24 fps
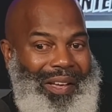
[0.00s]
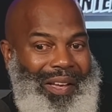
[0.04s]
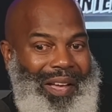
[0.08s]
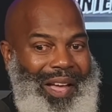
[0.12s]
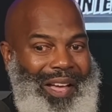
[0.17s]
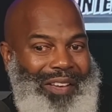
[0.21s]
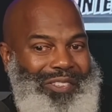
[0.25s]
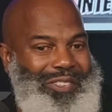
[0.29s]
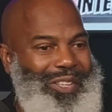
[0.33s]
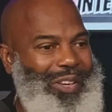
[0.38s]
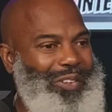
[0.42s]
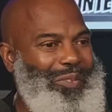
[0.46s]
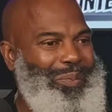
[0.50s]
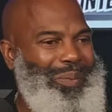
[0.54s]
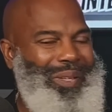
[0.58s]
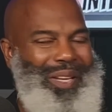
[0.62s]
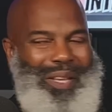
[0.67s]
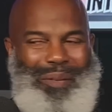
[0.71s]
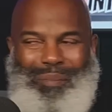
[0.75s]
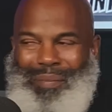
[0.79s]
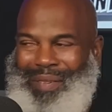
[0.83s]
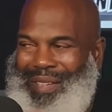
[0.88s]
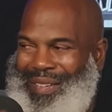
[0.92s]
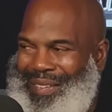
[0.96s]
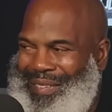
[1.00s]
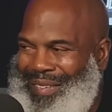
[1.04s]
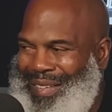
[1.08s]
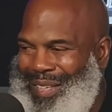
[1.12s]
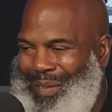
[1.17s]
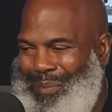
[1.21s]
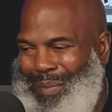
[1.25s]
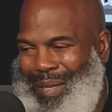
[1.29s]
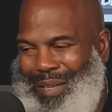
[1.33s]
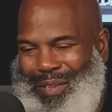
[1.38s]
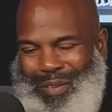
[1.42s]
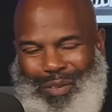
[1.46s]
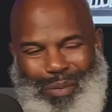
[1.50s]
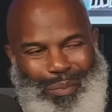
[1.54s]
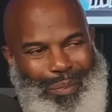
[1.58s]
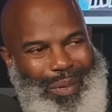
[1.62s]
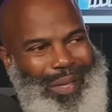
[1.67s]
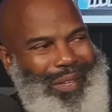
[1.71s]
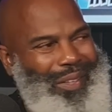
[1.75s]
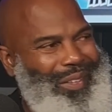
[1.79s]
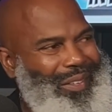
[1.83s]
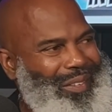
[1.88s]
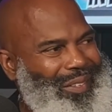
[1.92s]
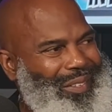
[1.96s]
I used to always be like, man, he ain't making no
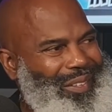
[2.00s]
money.